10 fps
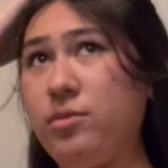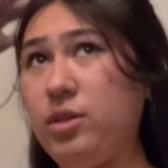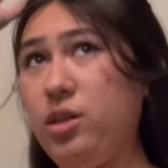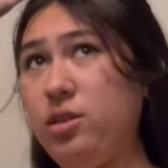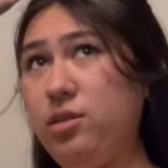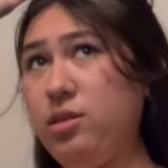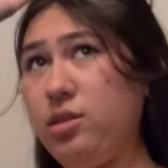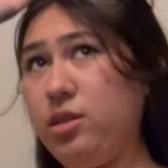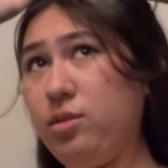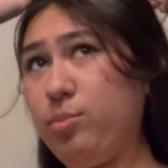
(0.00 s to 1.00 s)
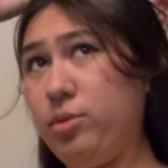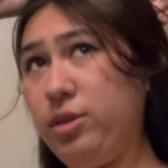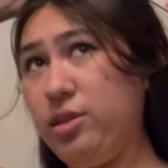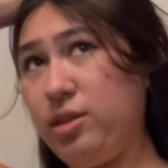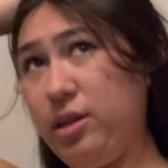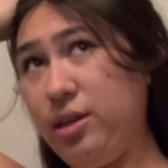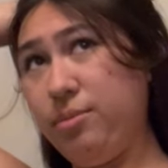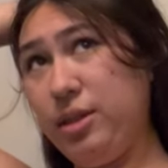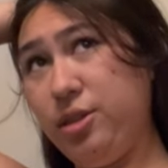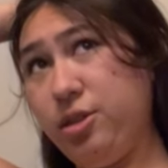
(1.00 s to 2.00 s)
Honestly at this point in
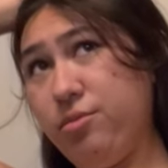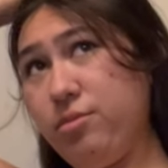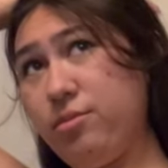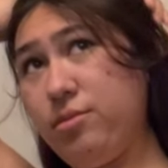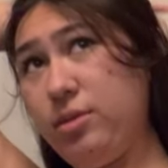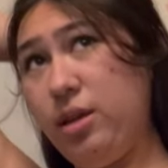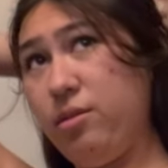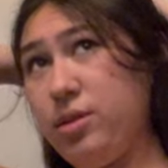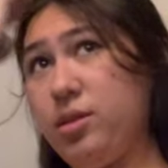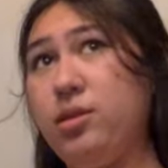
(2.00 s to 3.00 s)
time I don't think